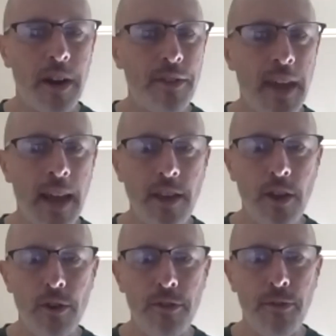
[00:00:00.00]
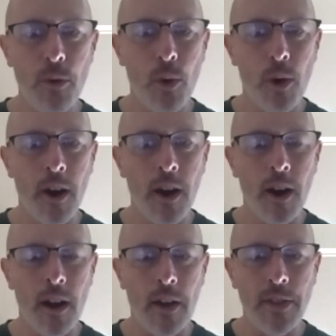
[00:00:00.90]
thank you
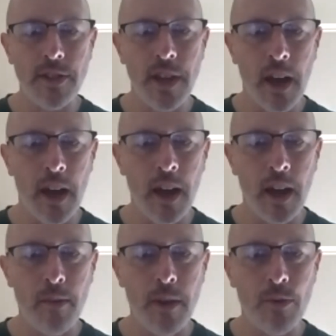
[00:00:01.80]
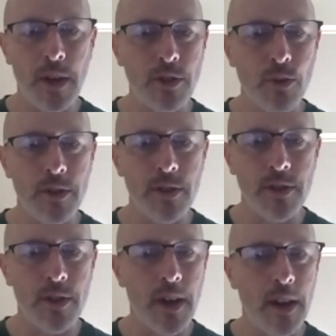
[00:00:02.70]
for uh, the time and
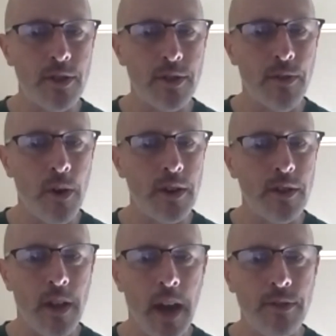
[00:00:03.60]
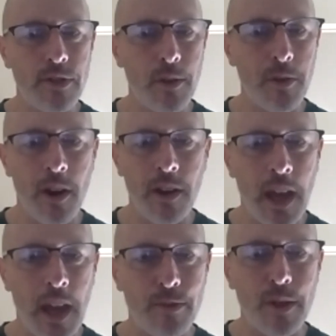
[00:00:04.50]
resources you guys are devoting to live streaming our games.